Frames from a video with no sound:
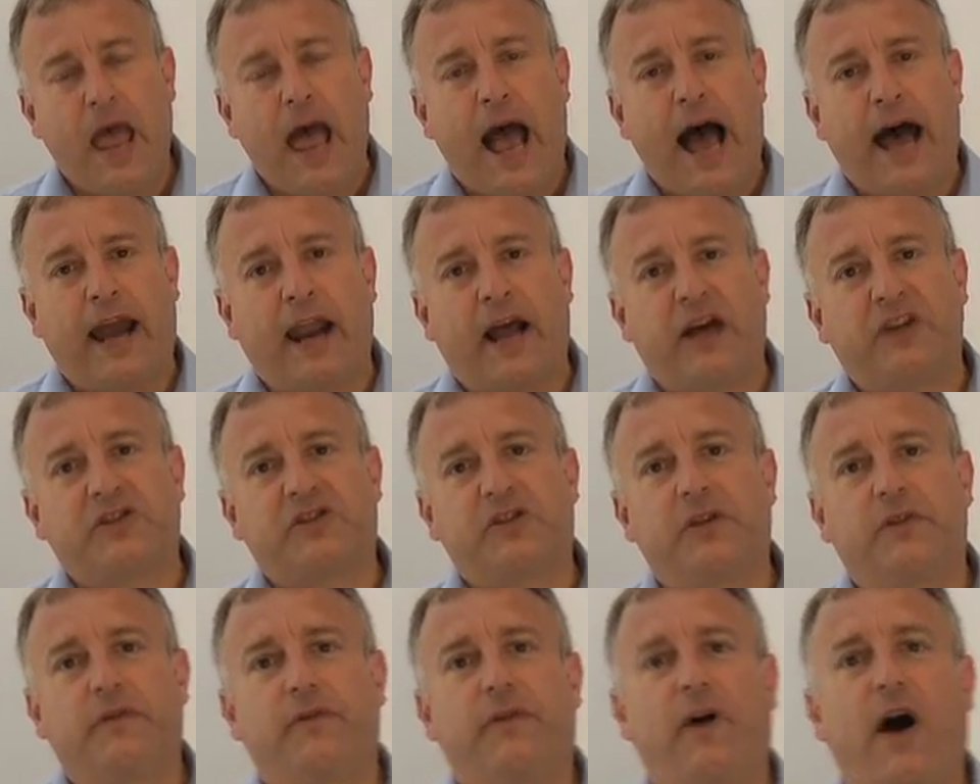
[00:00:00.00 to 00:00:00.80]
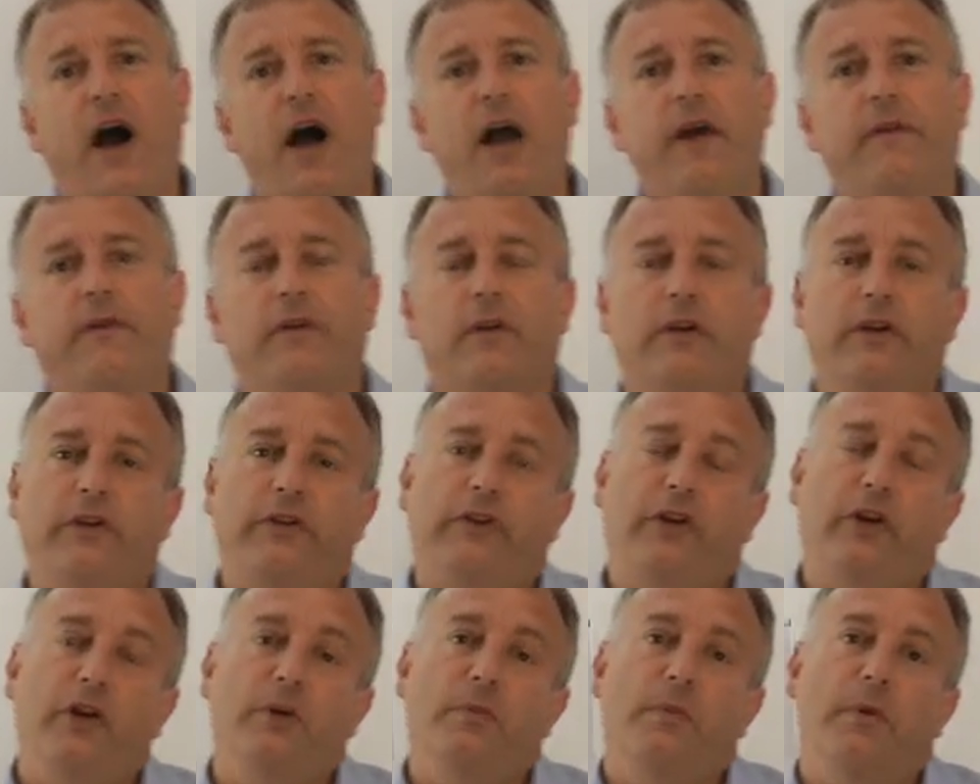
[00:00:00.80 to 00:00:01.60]
And our survival
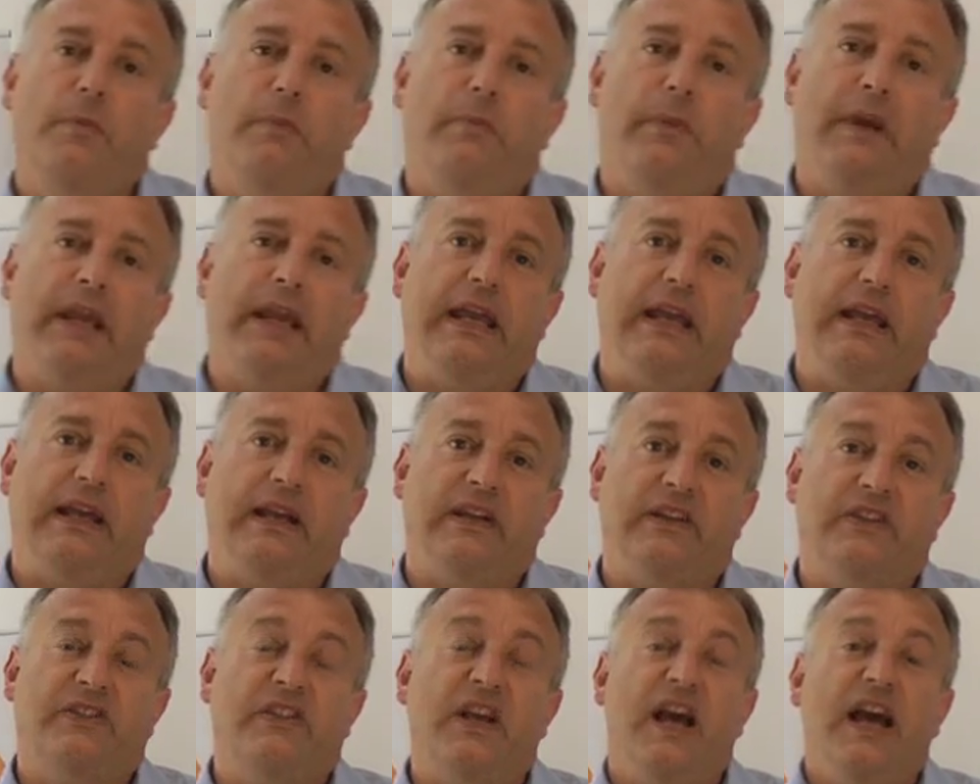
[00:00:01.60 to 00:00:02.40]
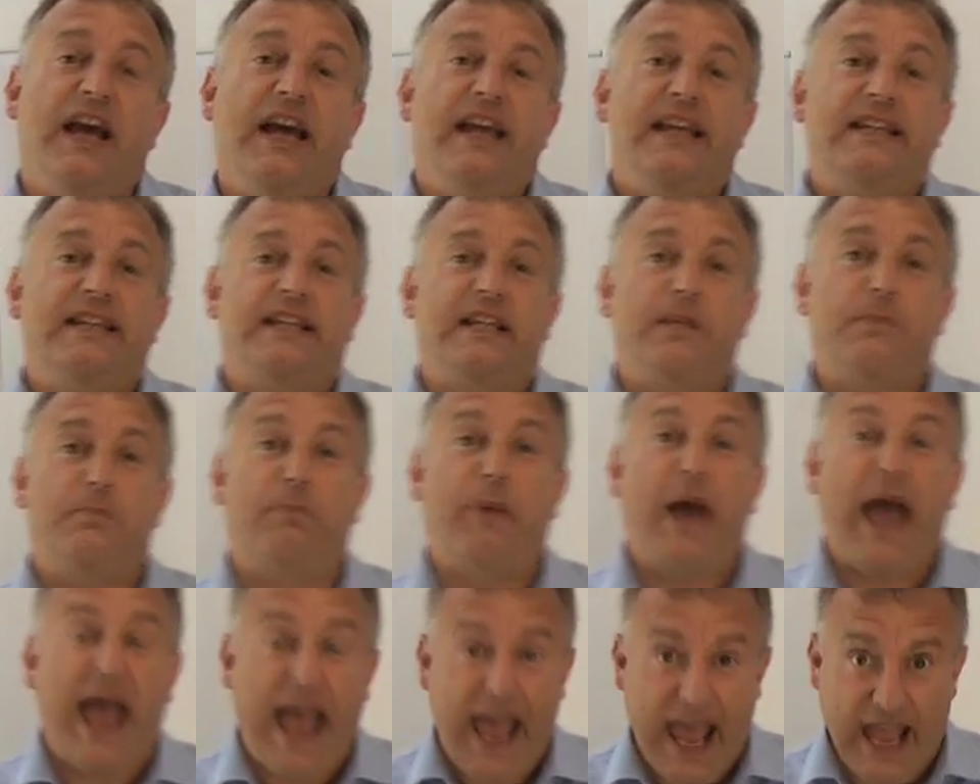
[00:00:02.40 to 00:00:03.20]
as human beings
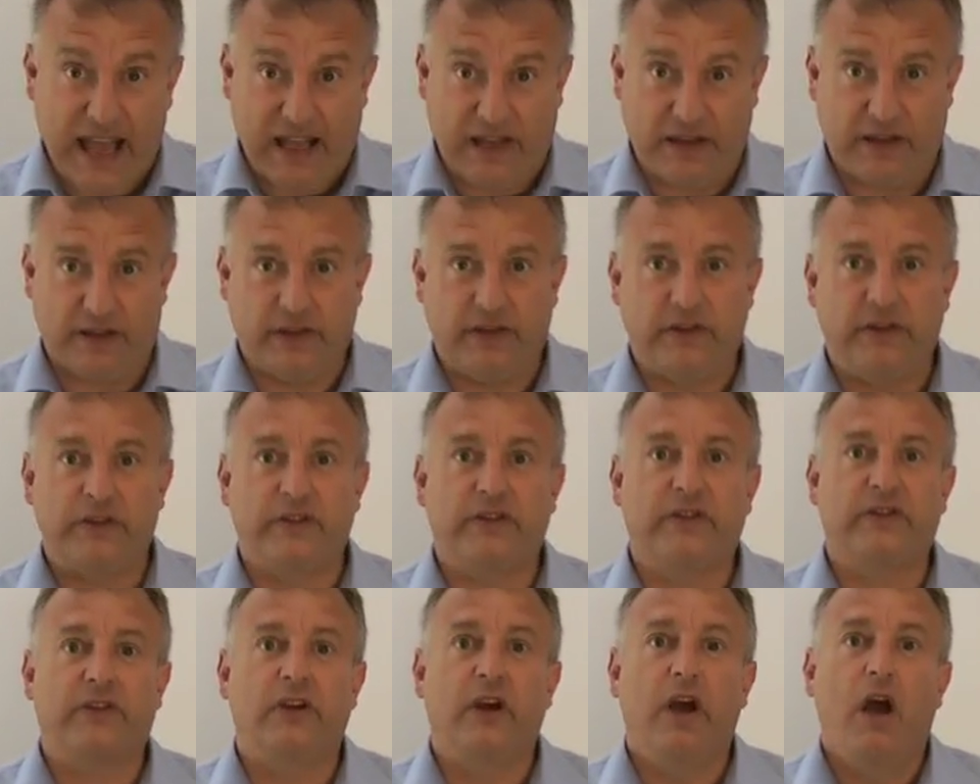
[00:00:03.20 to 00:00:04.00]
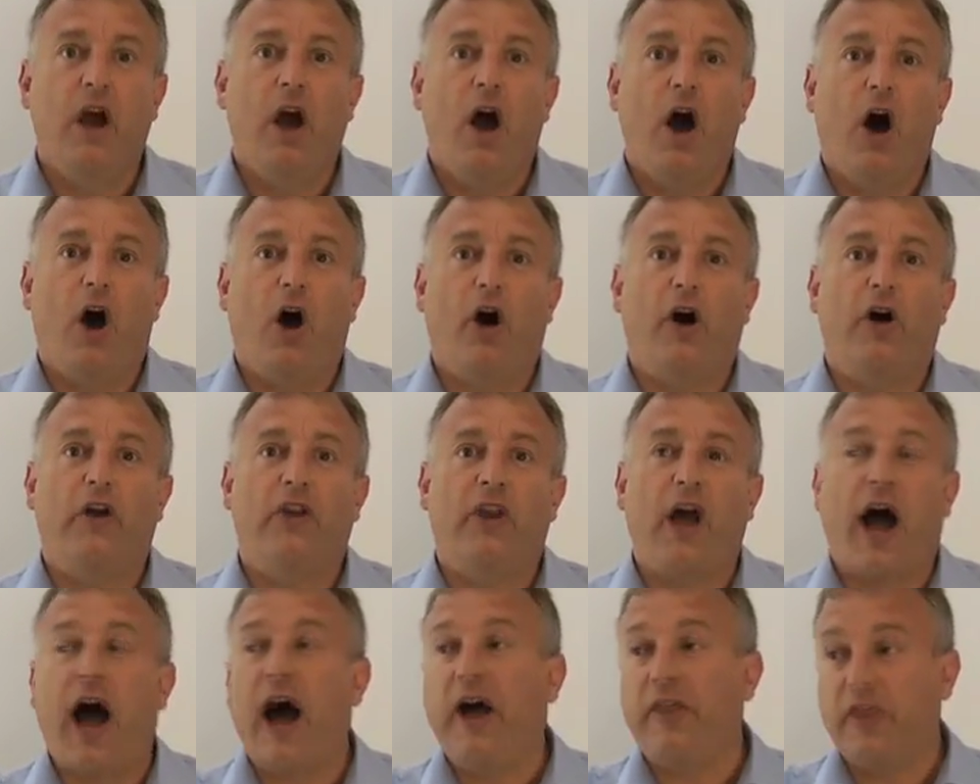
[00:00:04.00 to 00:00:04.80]
depends
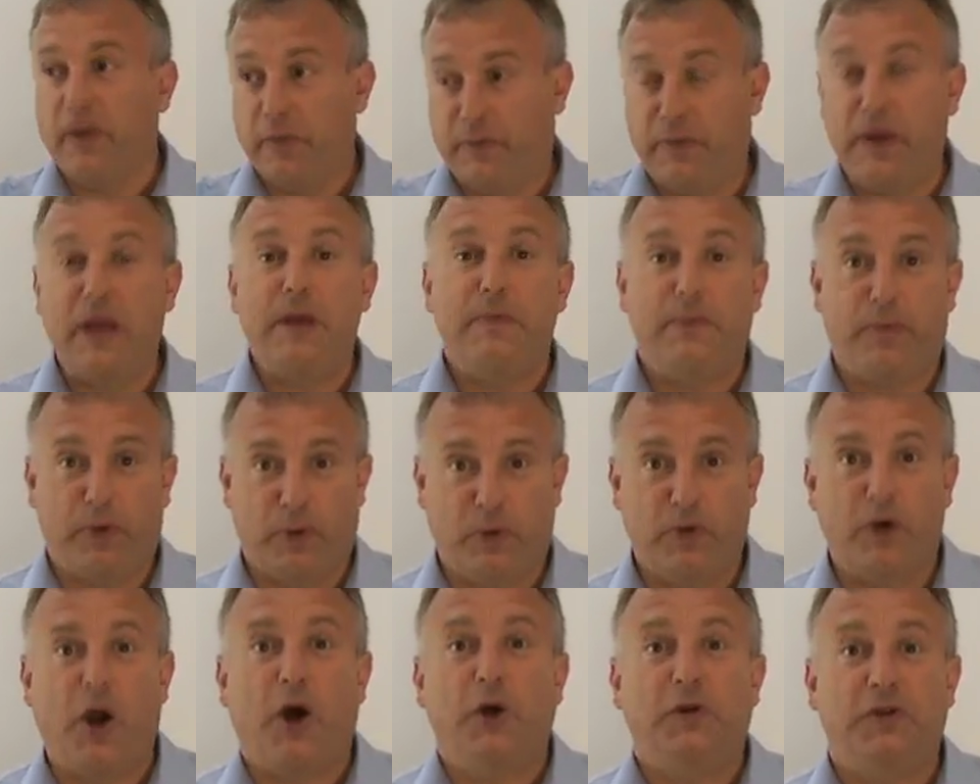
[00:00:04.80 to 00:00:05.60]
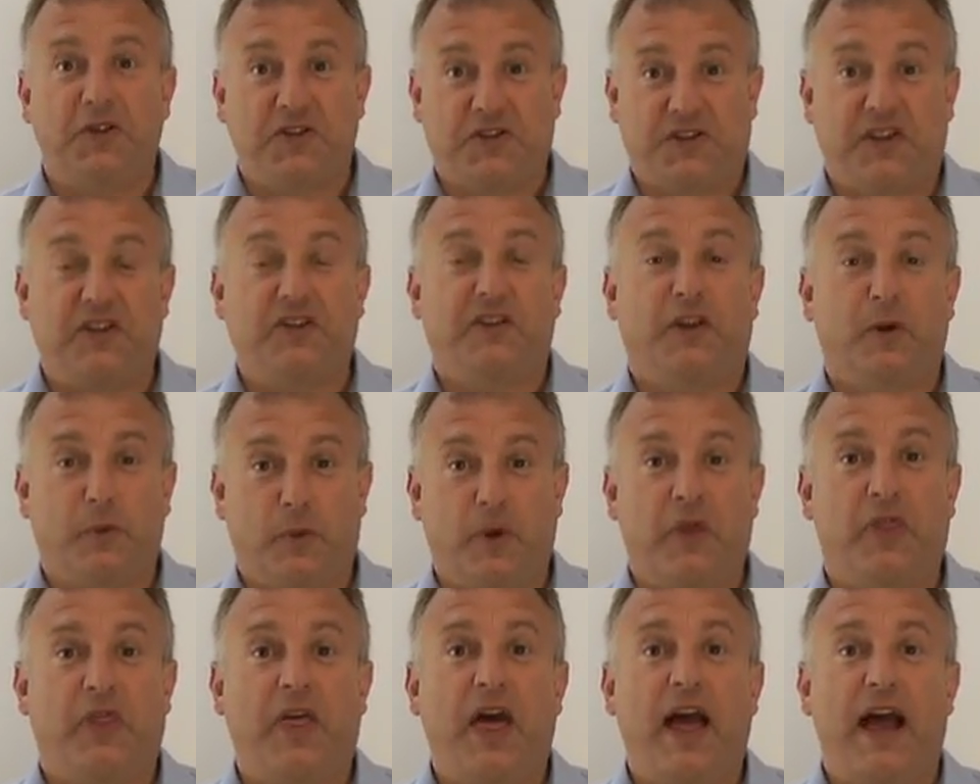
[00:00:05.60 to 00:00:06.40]
on other people noticing that
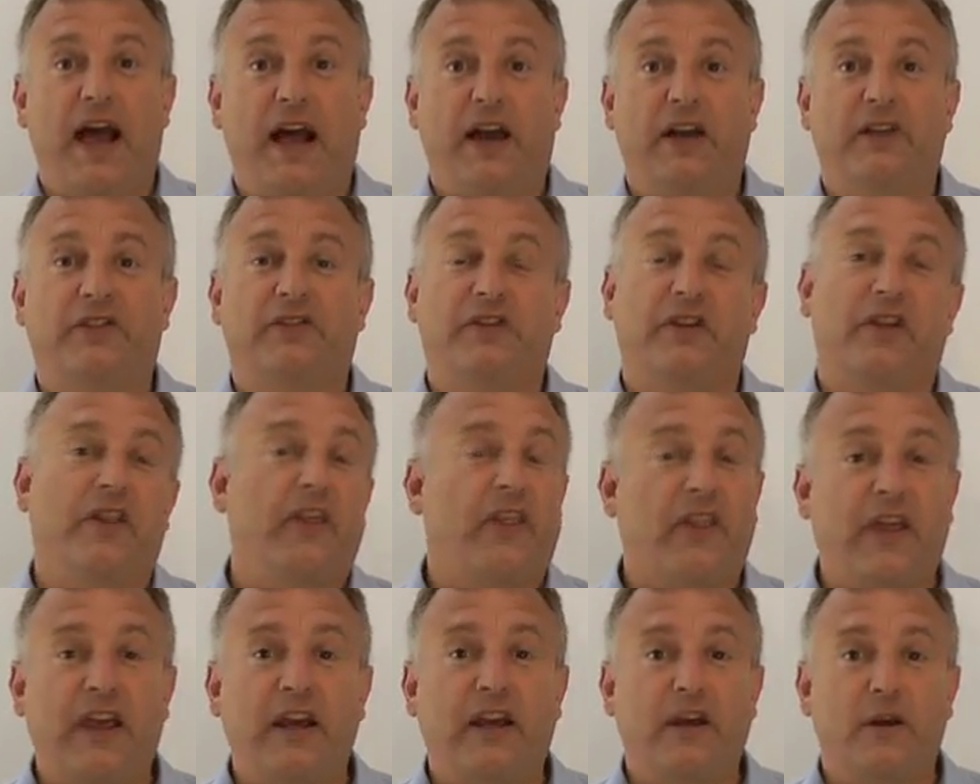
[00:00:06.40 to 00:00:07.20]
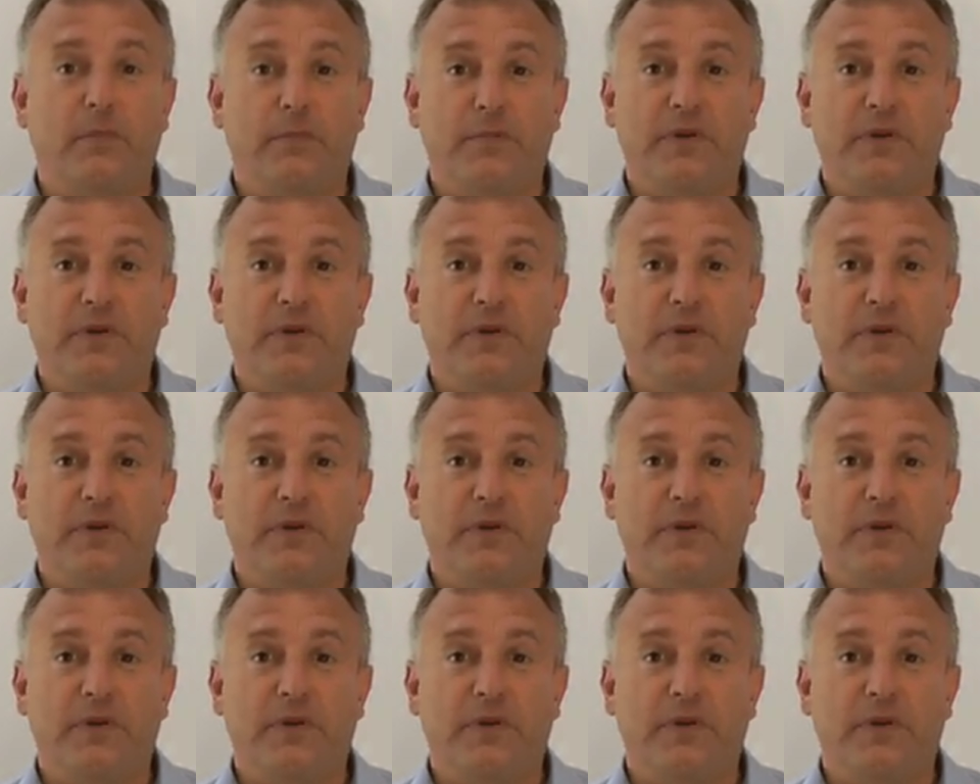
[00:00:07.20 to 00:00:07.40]
we're there so that they can